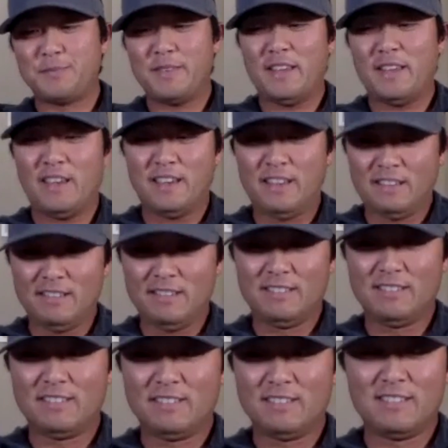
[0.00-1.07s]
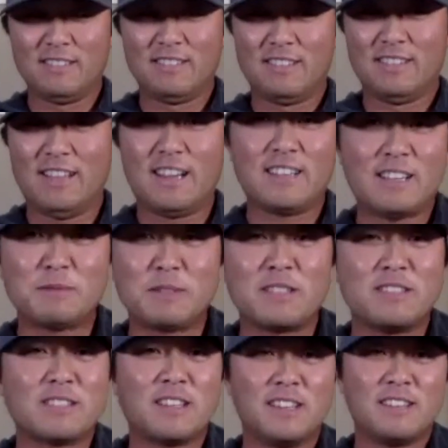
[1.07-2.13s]
and a lot of times I
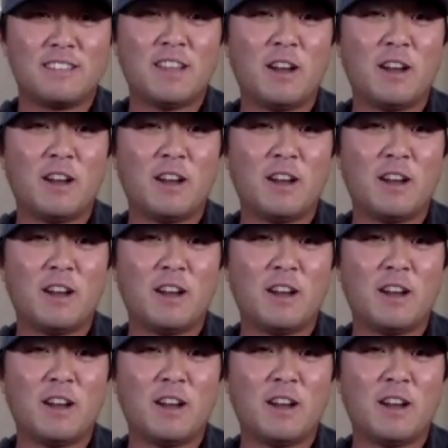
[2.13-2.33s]
just get